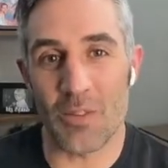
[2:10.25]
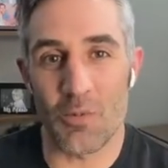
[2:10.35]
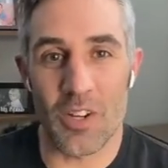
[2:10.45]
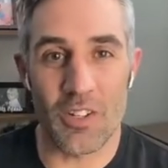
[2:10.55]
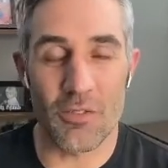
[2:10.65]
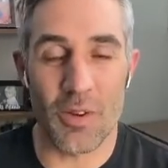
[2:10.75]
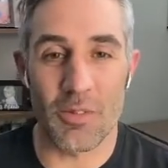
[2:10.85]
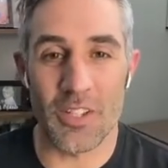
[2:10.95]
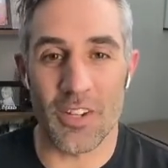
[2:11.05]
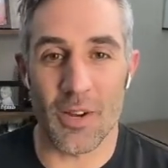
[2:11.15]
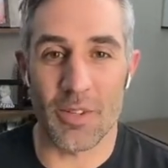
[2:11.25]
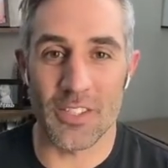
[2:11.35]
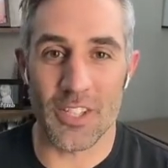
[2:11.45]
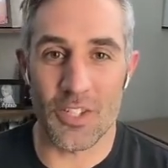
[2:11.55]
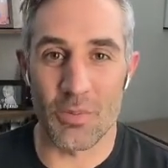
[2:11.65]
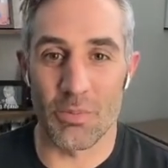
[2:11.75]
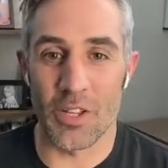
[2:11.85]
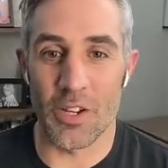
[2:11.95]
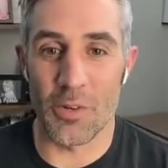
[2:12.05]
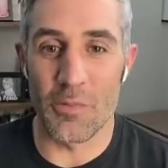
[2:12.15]
and where you're from in the comment section
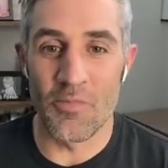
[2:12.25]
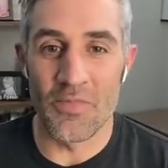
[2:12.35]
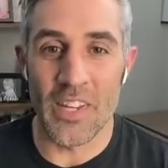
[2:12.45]
below,